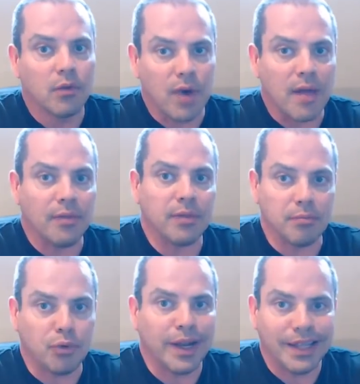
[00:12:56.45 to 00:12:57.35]
rather
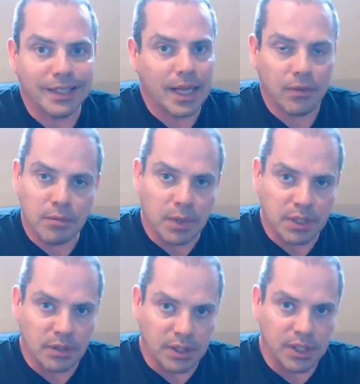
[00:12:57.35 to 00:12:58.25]
than breaking down the
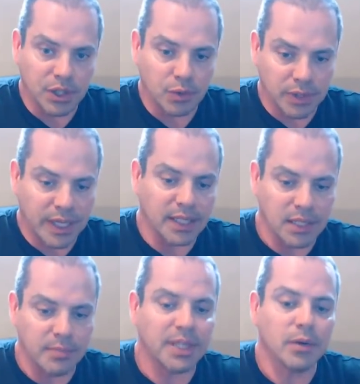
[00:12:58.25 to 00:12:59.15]
muscle tissue and
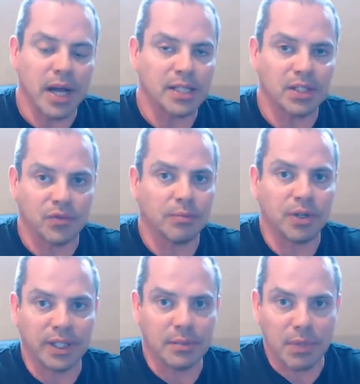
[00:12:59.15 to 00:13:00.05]
getting the amino acids from
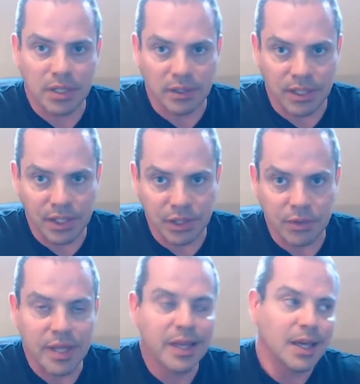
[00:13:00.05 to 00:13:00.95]
your lean muscle
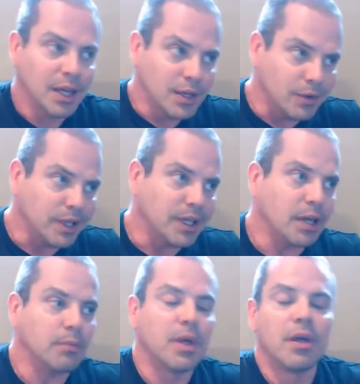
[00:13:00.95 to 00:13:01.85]
tissue. You can
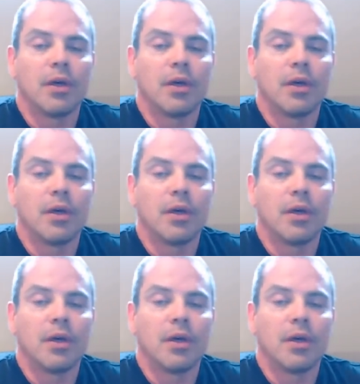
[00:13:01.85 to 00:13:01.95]
get them